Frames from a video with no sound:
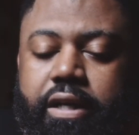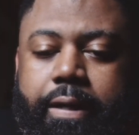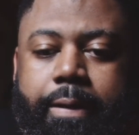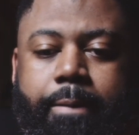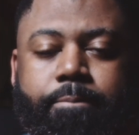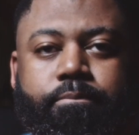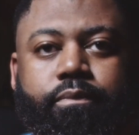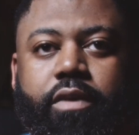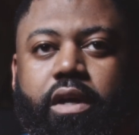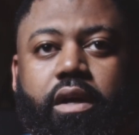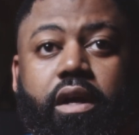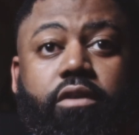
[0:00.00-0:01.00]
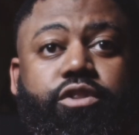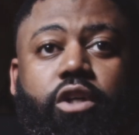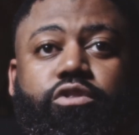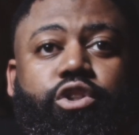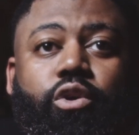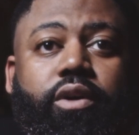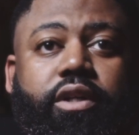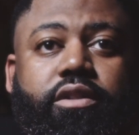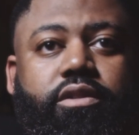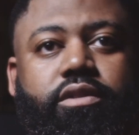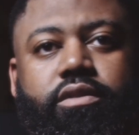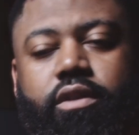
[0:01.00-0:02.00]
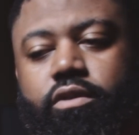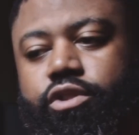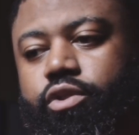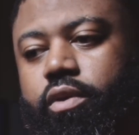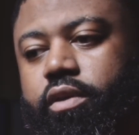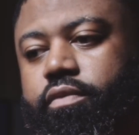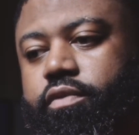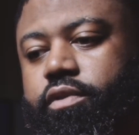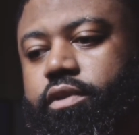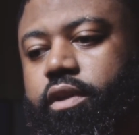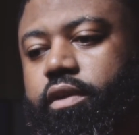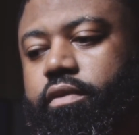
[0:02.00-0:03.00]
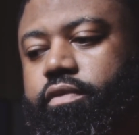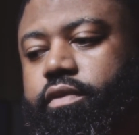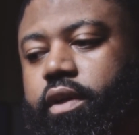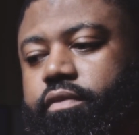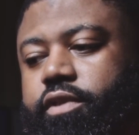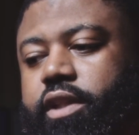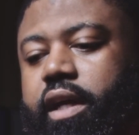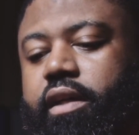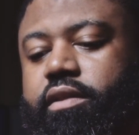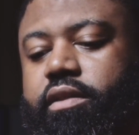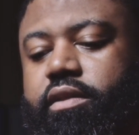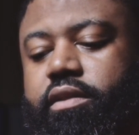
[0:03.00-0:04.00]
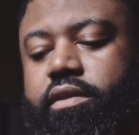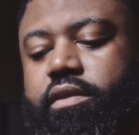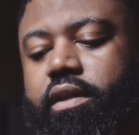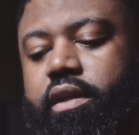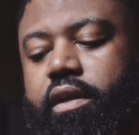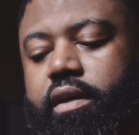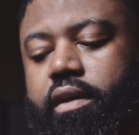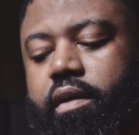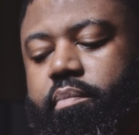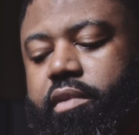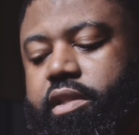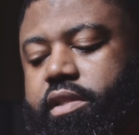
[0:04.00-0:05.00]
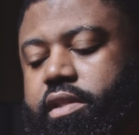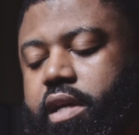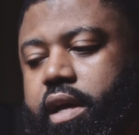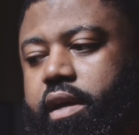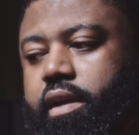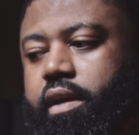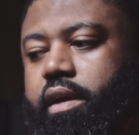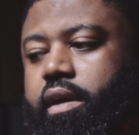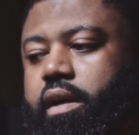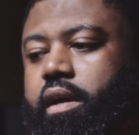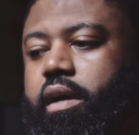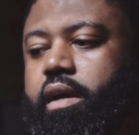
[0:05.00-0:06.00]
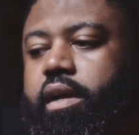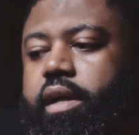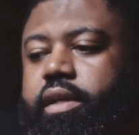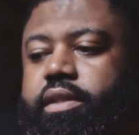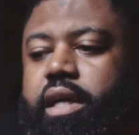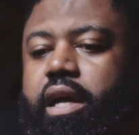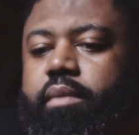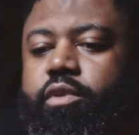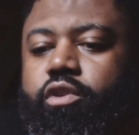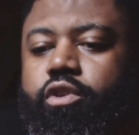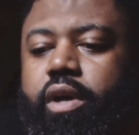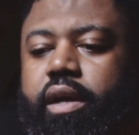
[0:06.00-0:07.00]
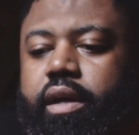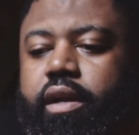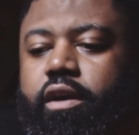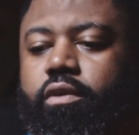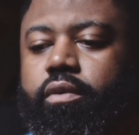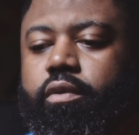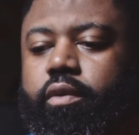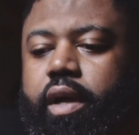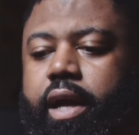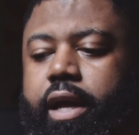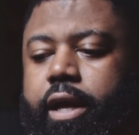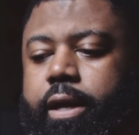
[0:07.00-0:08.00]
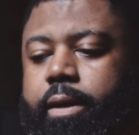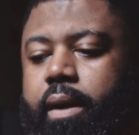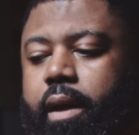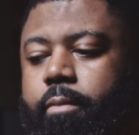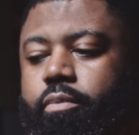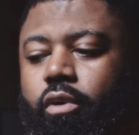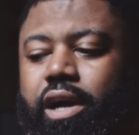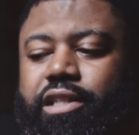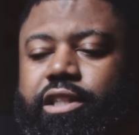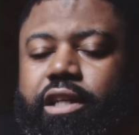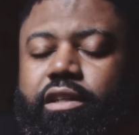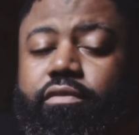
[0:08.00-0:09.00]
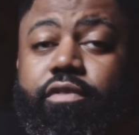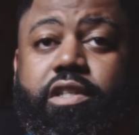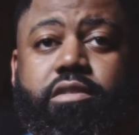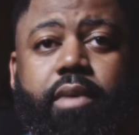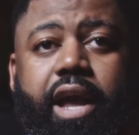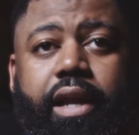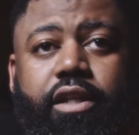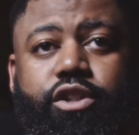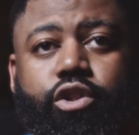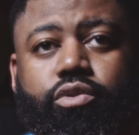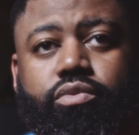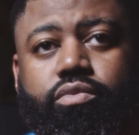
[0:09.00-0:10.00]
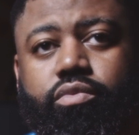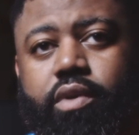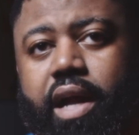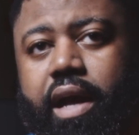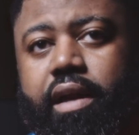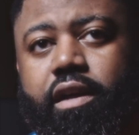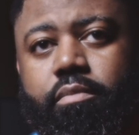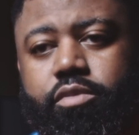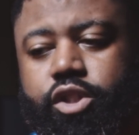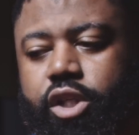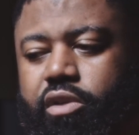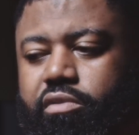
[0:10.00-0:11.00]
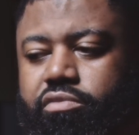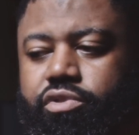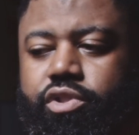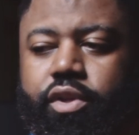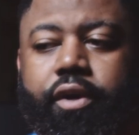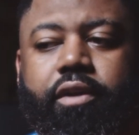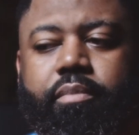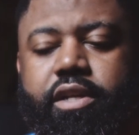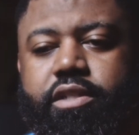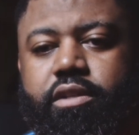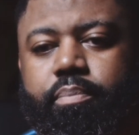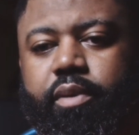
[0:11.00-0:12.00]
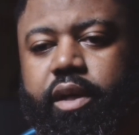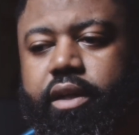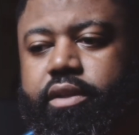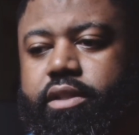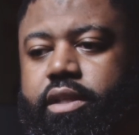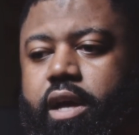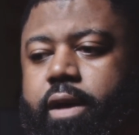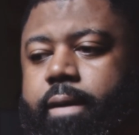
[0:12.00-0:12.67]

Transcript: There was no shortage of challenges. I must say. Anytime you're taking on a project of this magnitude, 9 episodes, 30 minutes apiece,